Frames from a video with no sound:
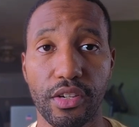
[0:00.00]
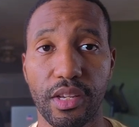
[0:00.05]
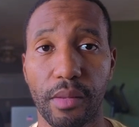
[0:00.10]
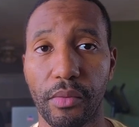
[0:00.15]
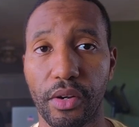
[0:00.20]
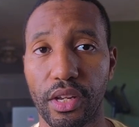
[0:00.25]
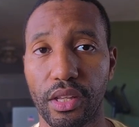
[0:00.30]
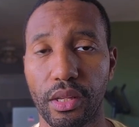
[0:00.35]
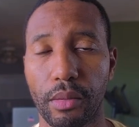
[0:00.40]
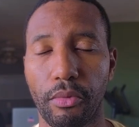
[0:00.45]

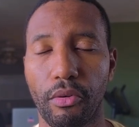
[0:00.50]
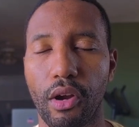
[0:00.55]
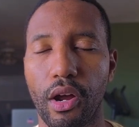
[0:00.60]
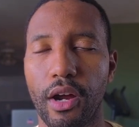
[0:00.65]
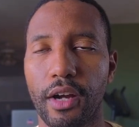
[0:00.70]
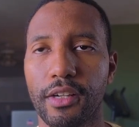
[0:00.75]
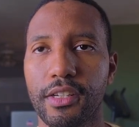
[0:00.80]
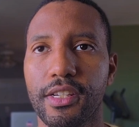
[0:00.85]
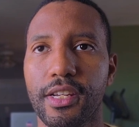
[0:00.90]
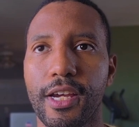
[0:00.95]
somebody in the
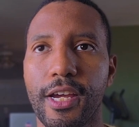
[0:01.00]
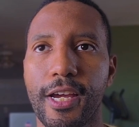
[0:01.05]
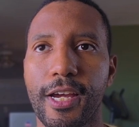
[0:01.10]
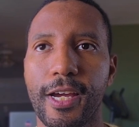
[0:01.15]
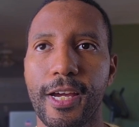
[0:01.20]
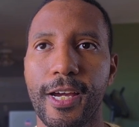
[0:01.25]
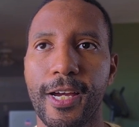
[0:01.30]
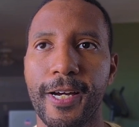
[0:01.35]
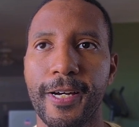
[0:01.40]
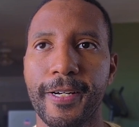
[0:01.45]
Bronx,
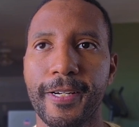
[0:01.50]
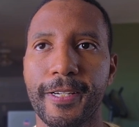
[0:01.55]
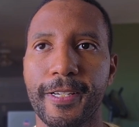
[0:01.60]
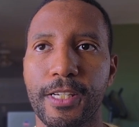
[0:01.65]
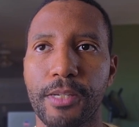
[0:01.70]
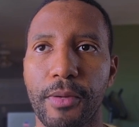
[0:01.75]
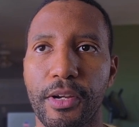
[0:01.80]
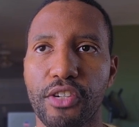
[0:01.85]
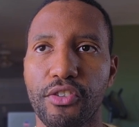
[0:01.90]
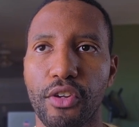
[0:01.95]

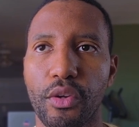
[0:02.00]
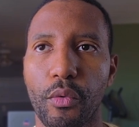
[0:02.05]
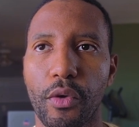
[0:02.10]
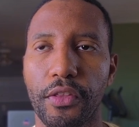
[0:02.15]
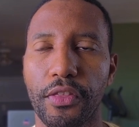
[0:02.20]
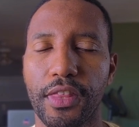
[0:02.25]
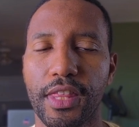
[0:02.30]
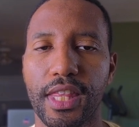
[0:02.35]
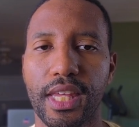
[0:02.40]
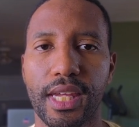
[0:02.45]
especially
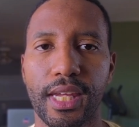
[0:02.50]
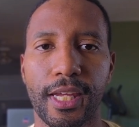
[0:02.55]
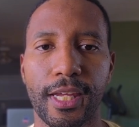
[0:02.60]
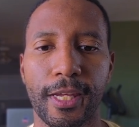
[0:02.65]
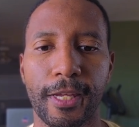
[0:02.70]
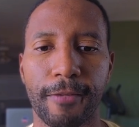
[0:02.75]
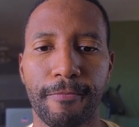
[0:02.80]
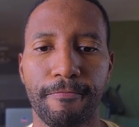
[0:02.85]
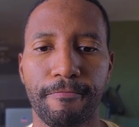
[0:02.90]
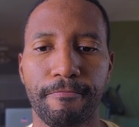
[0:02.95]
with
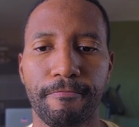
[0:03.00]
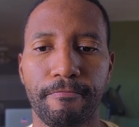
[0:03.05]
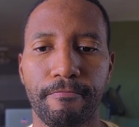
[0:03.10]
the,